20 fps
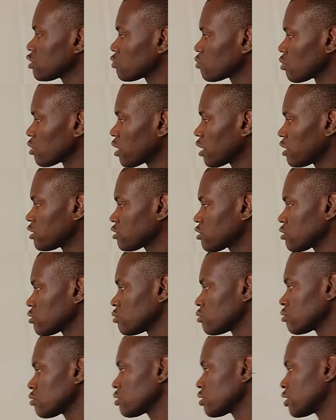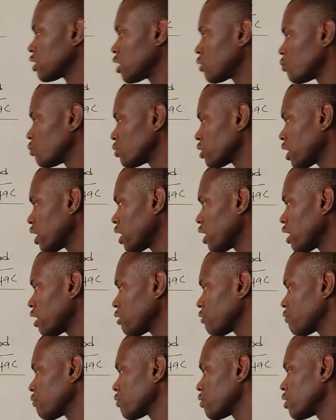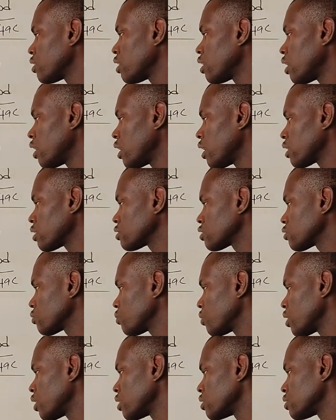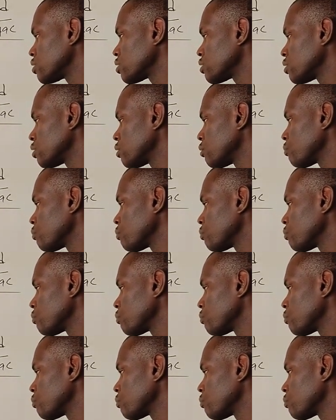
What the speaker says: This will cancel. Then we now have x squared